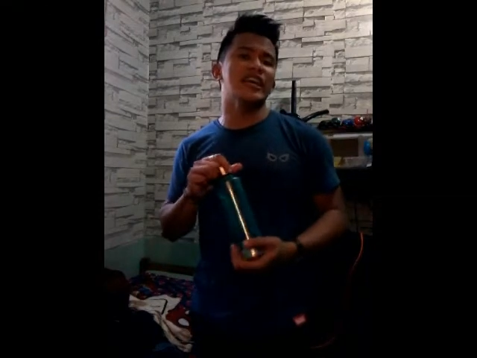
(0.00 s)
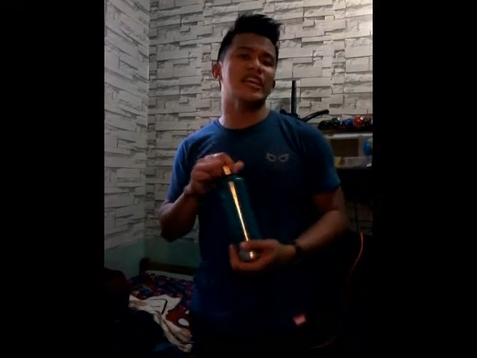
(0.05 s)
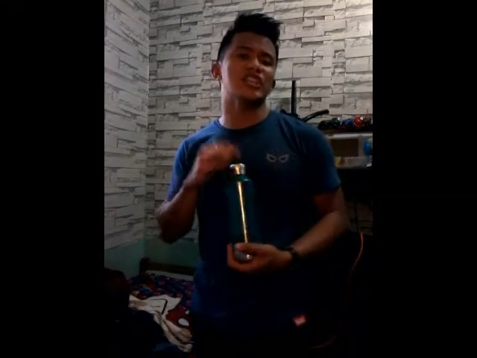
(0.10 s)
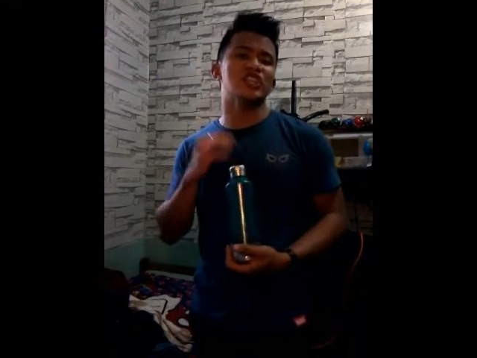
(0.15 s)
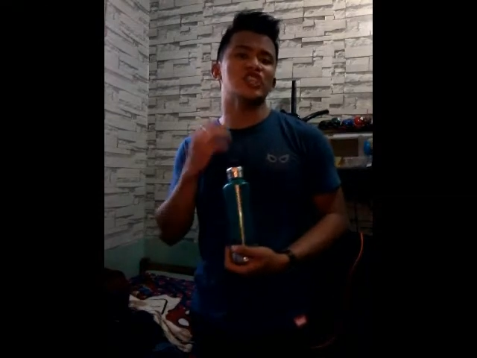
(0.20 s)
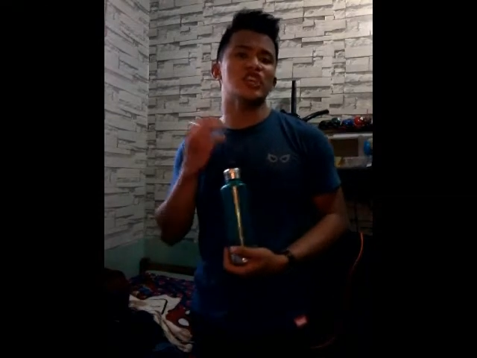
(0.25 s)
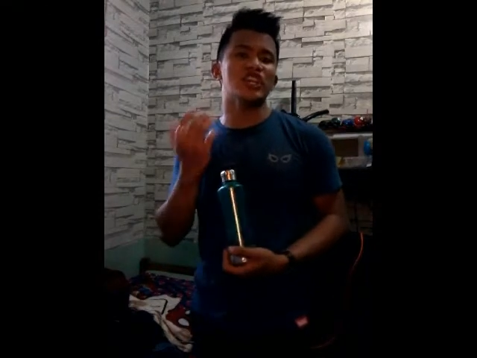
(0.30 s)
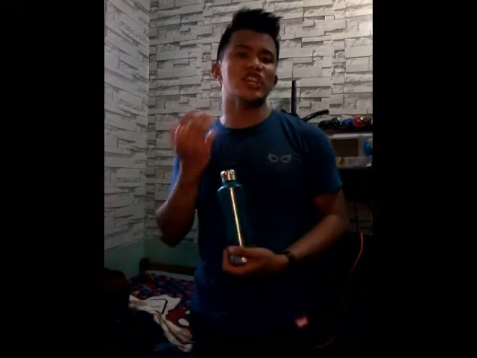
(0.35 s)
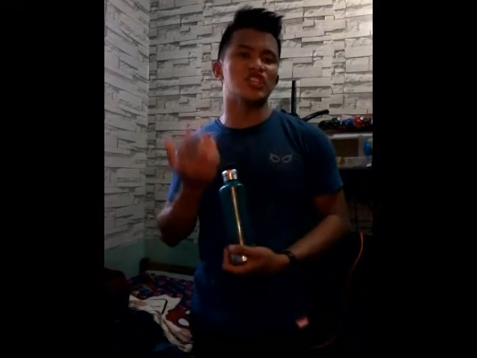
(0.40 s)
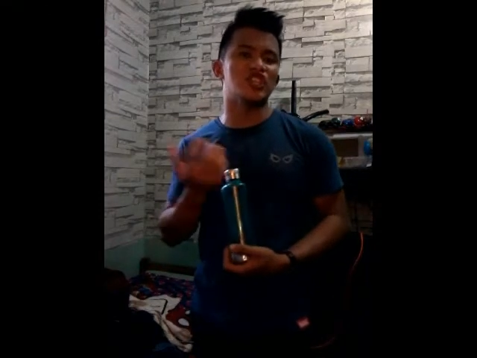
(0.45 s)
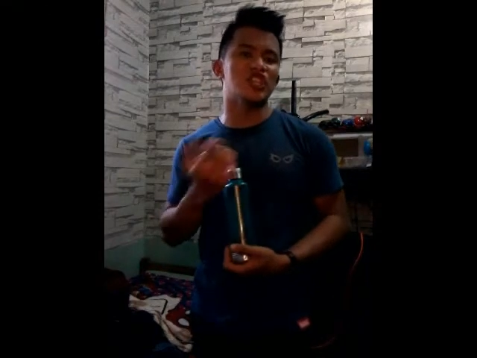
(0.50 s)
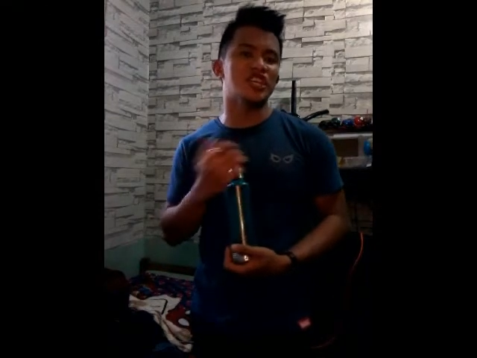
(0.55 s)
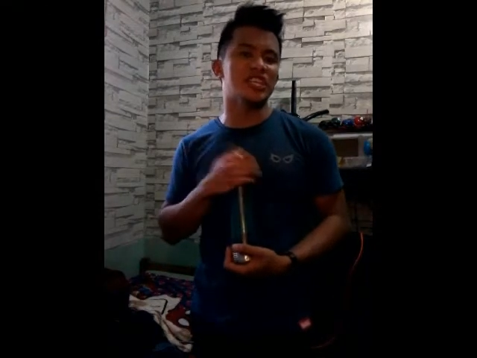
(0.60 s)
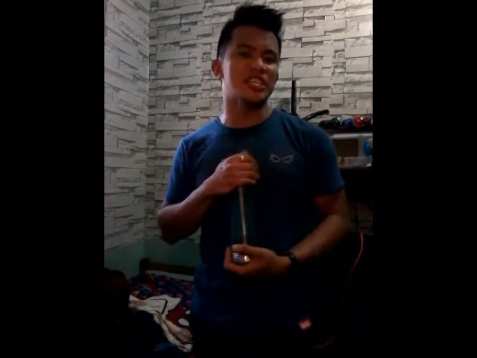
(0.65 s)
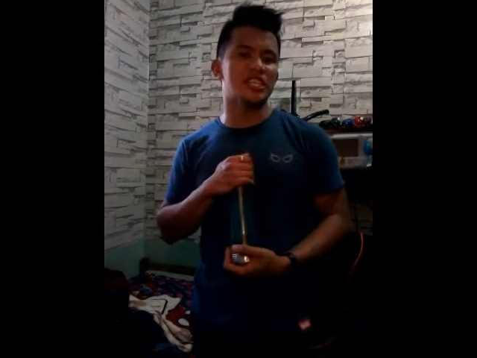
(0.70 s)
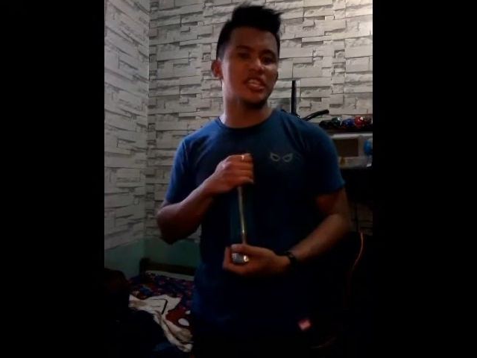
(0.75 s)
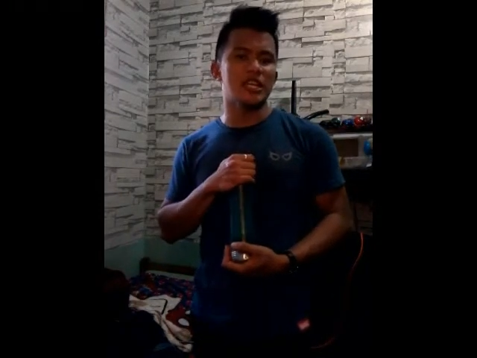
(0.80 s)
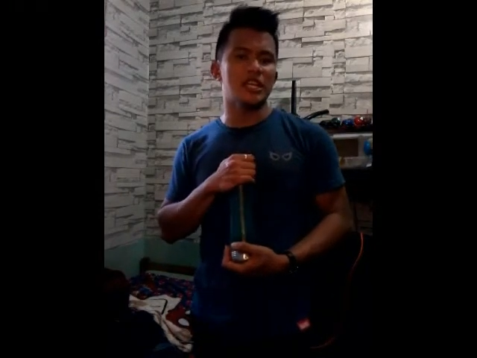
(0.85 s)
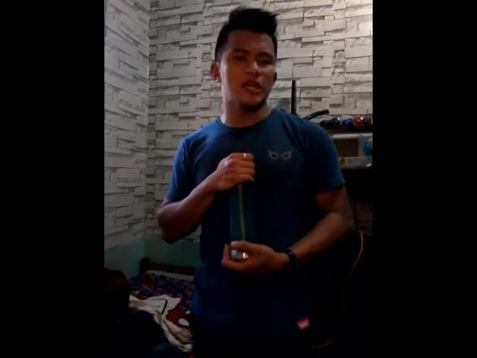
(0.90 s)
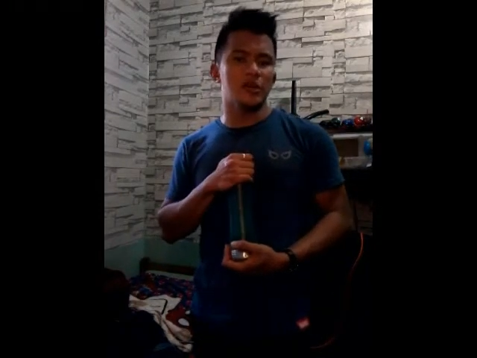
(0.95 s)
is not
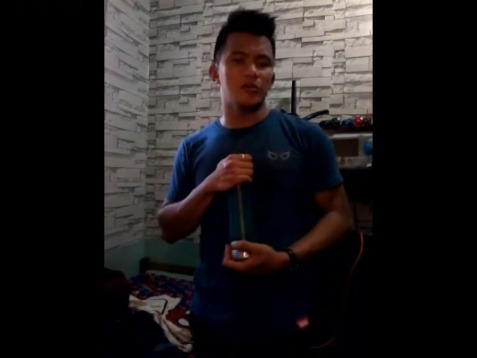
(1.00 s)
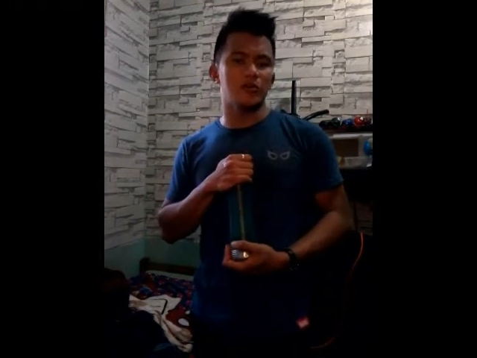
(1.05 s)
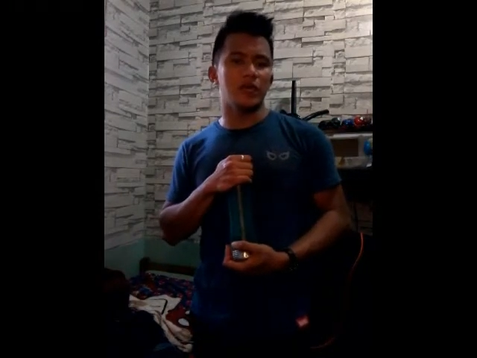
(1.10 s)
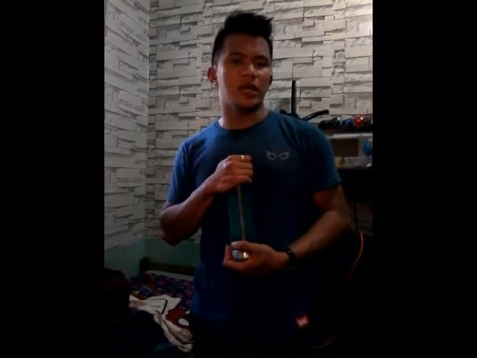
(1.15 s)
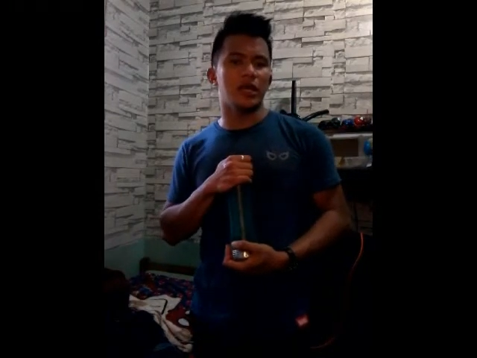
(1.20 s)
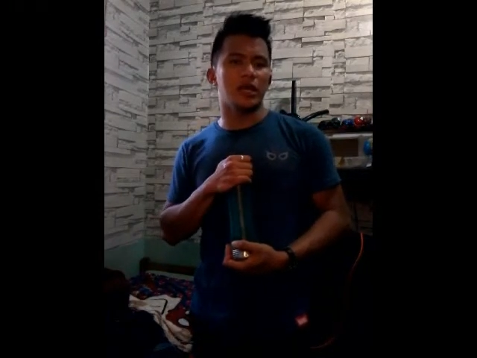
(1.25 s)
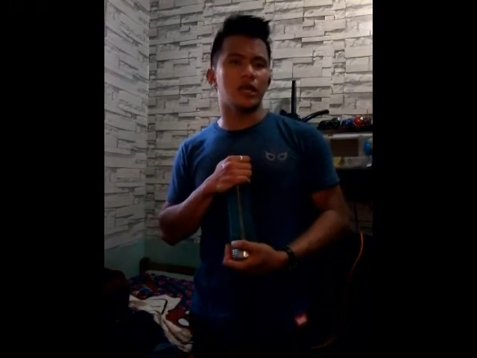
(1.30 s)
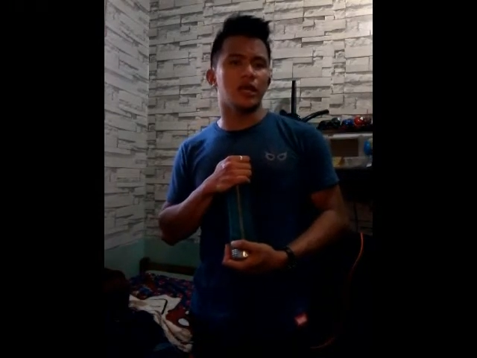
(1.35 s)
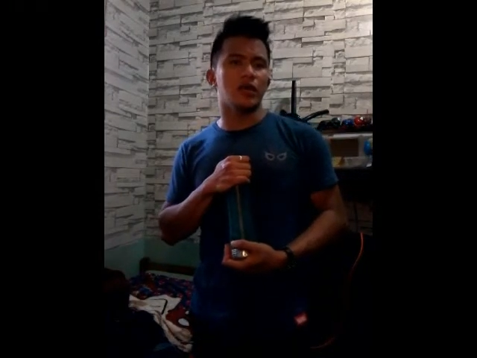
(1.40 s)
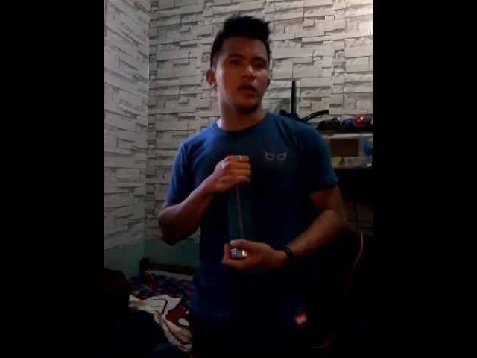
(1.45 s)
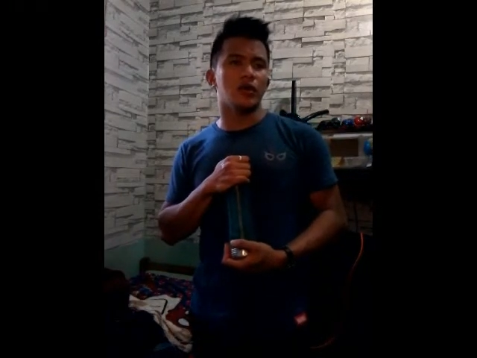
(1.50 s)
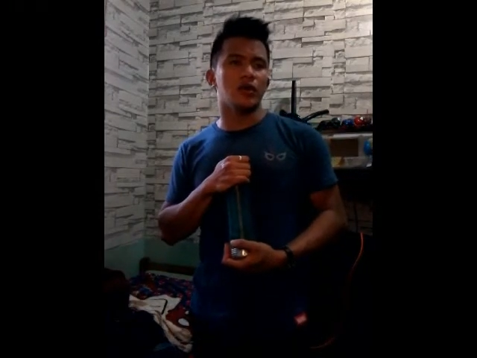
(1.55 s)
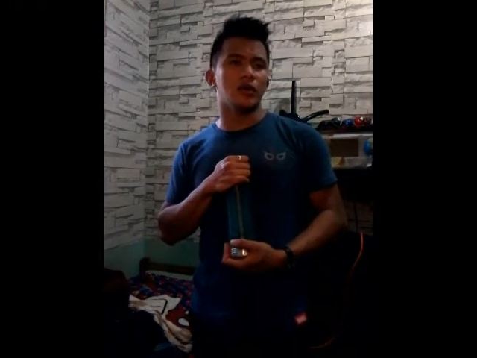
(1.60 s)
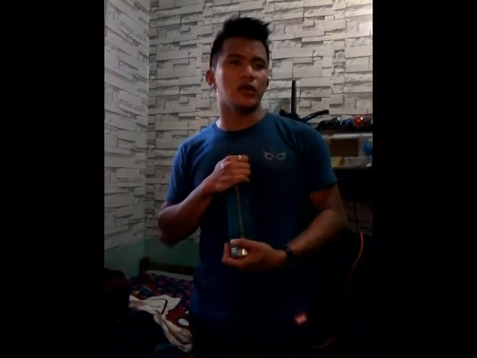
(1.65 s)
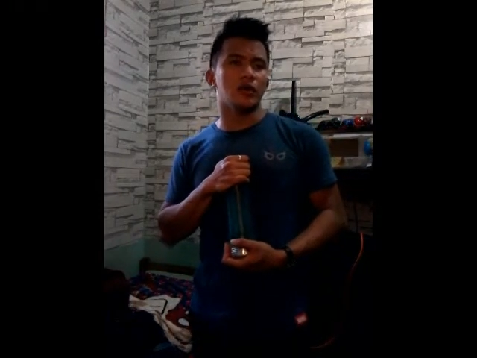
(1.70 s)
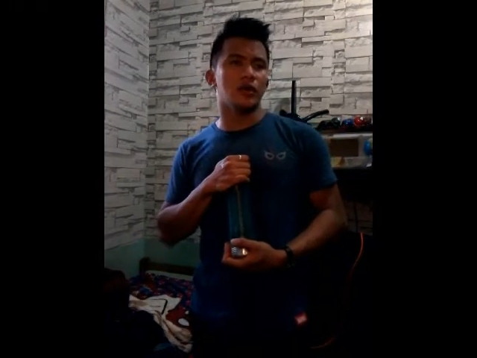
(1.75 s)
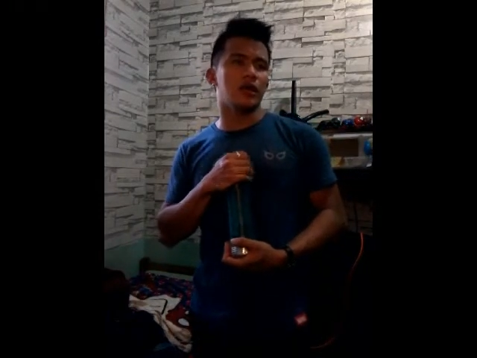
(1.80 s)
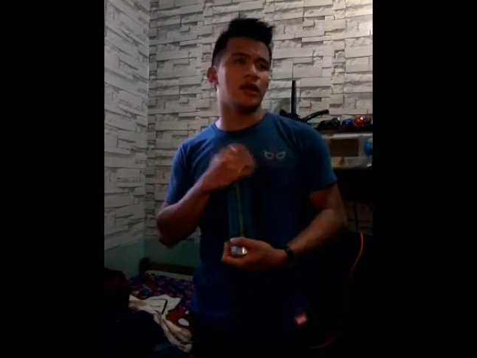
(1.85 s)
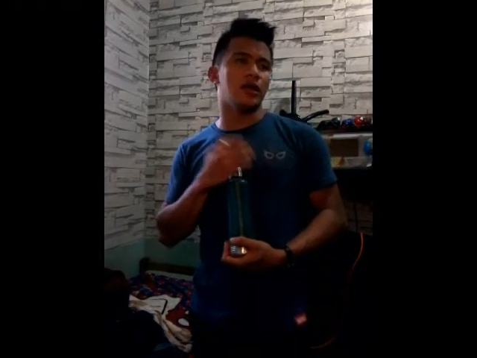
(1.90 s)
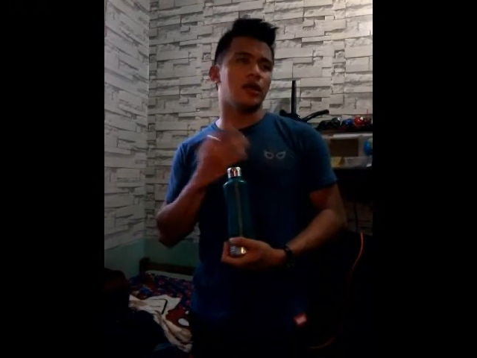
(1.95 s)
just being
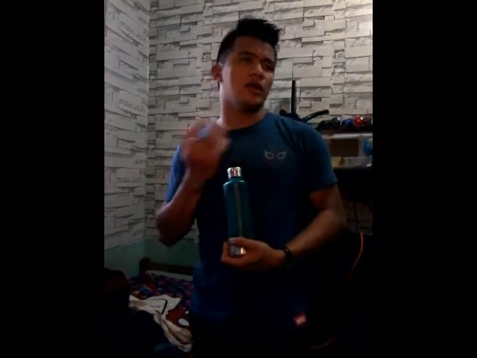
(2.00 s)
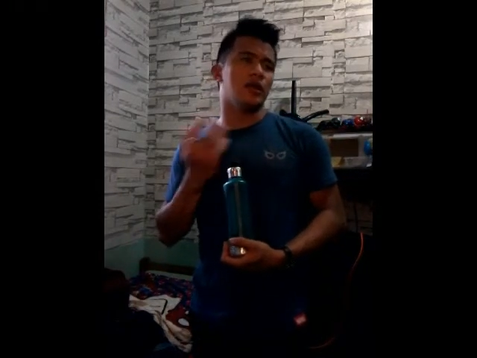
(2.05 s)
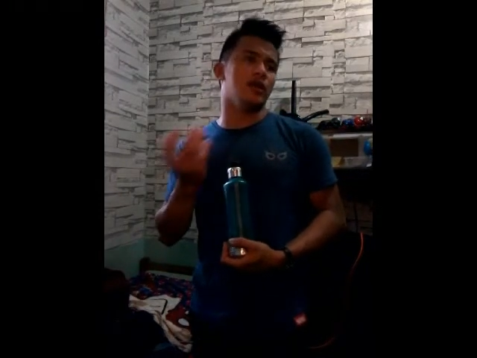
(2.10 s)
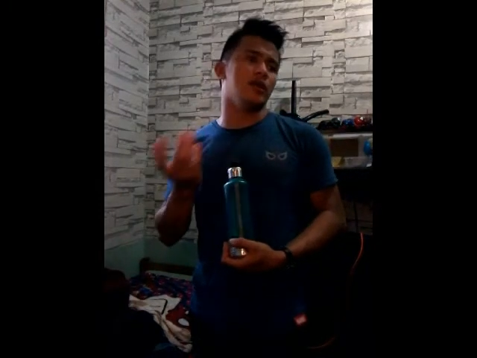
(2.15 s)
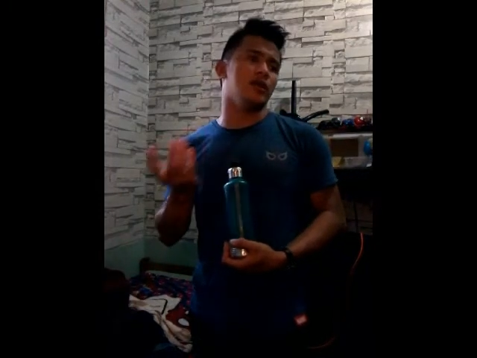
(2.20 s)
or